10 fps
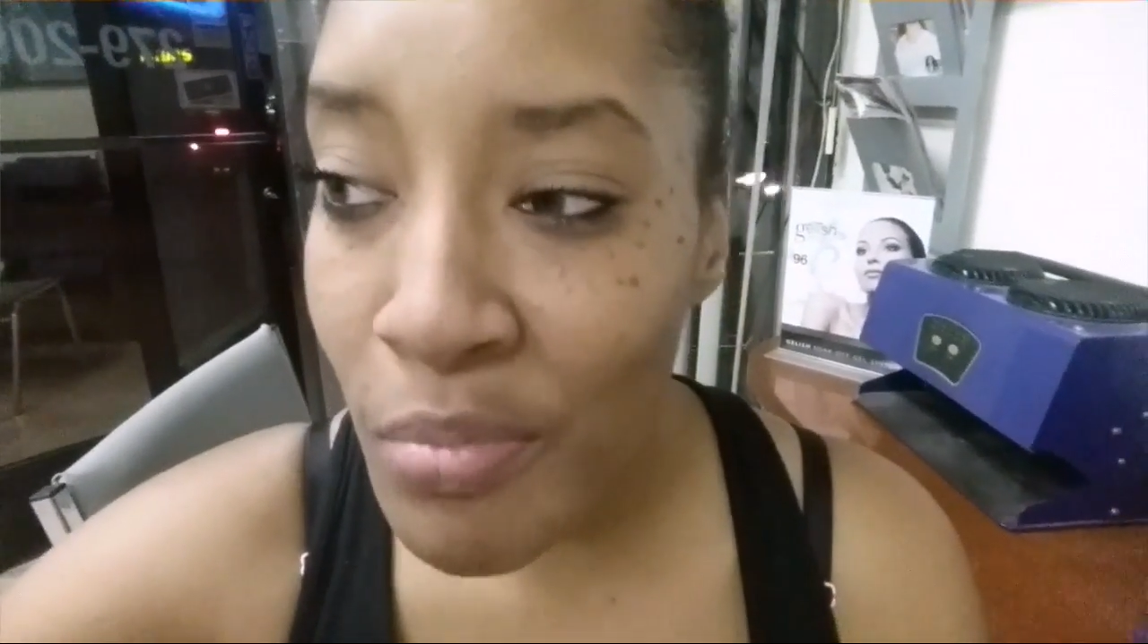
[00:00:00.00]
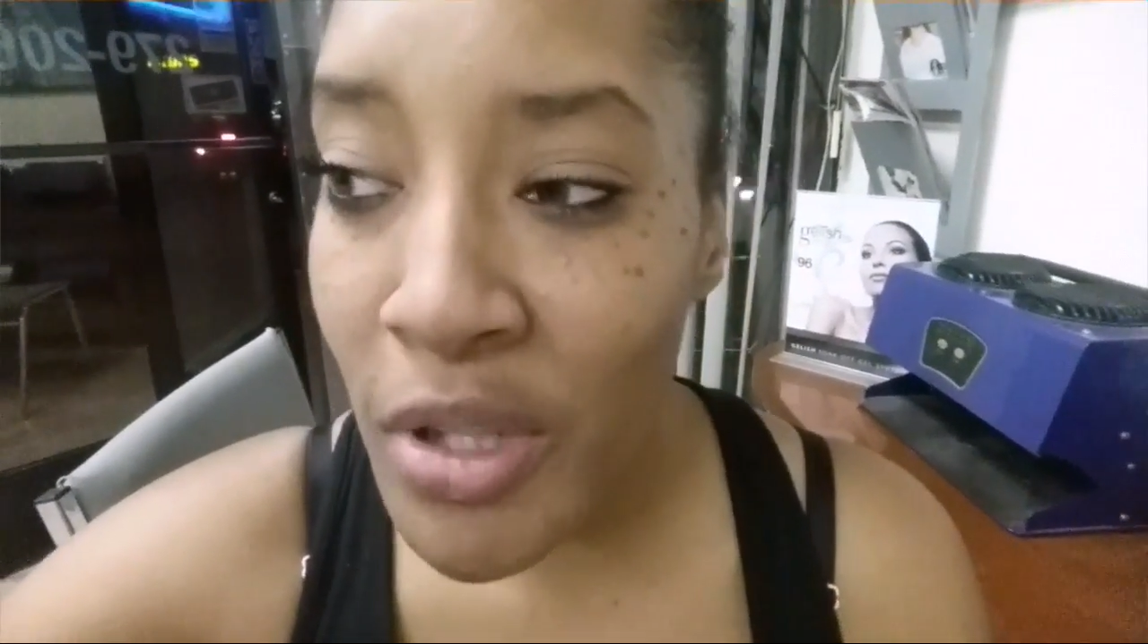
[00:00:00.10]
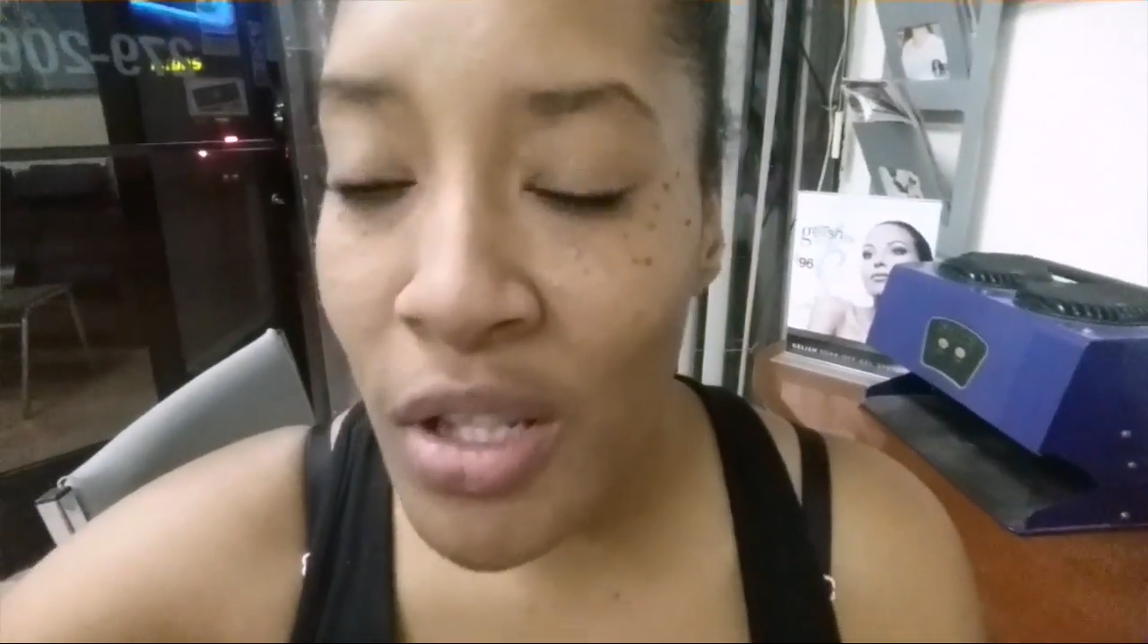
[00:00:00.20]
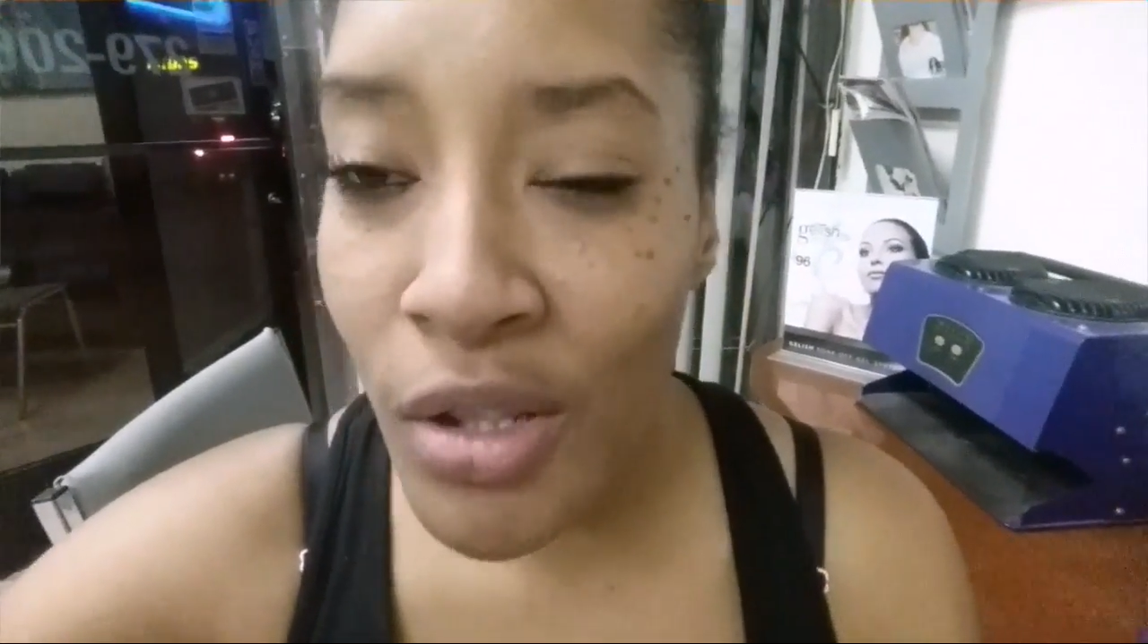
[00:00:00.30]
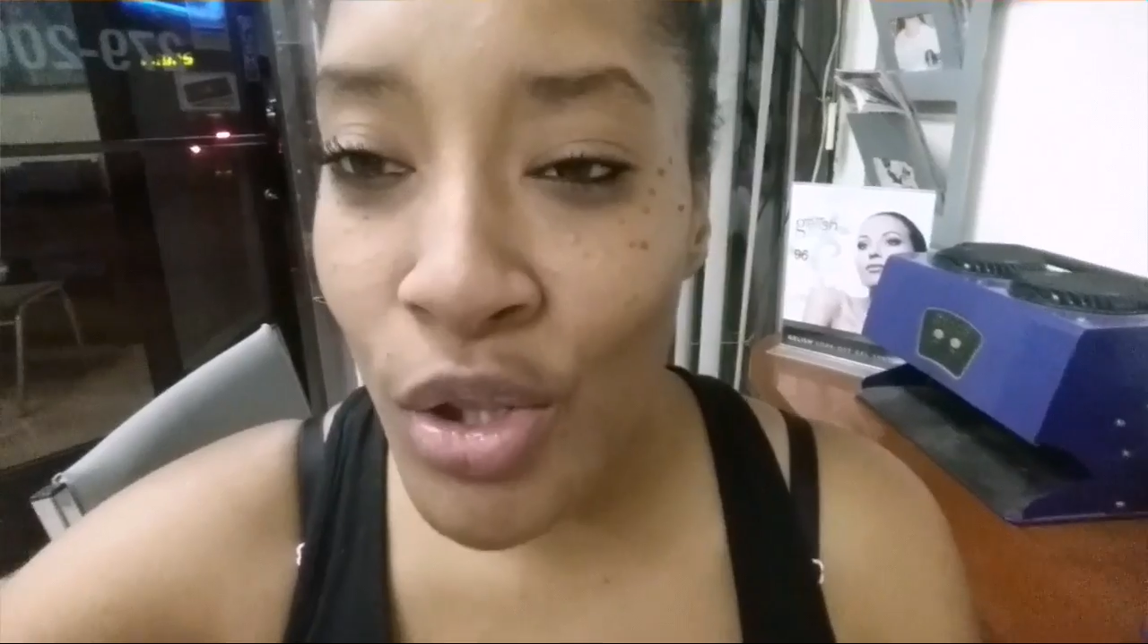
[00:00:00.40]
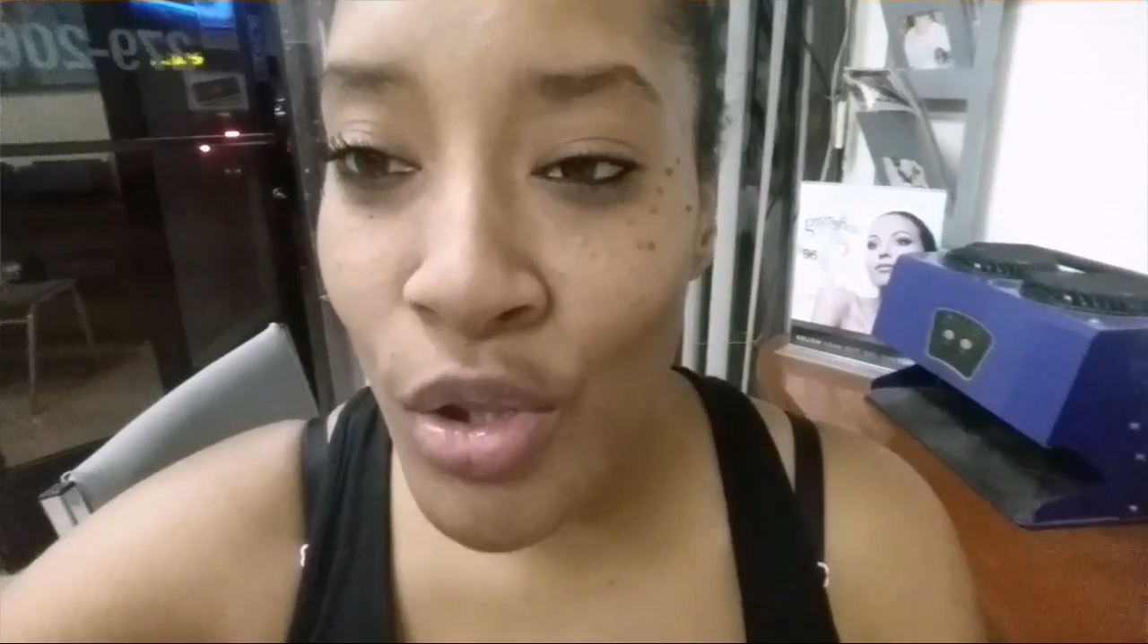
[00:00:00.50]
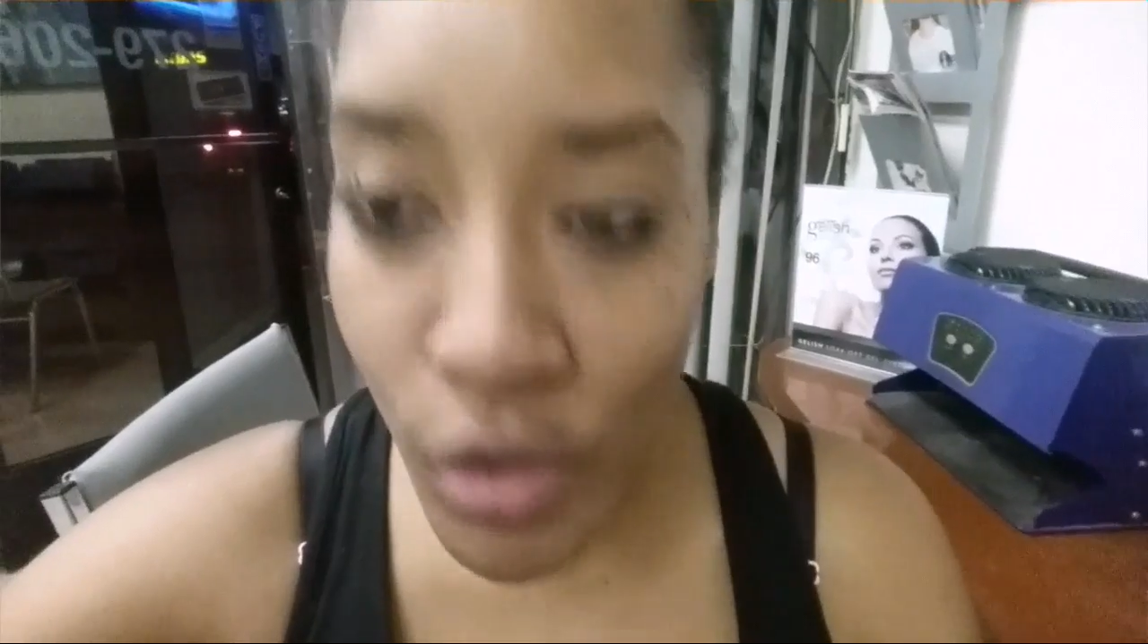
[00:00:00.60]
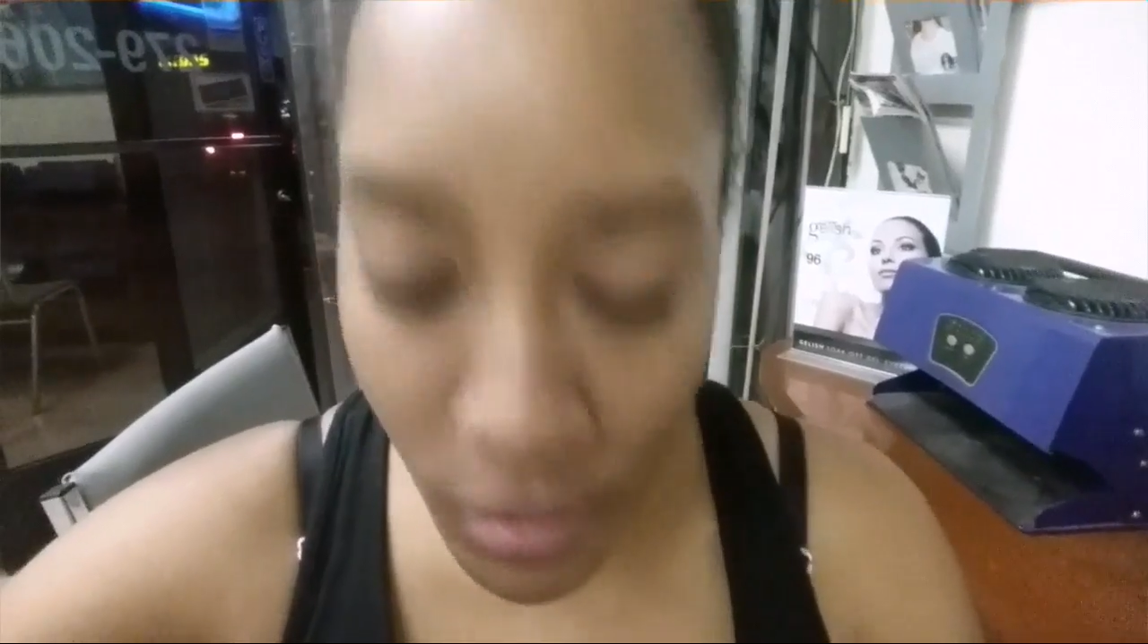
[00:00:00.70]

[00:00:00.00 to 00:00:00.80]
shouldn't be here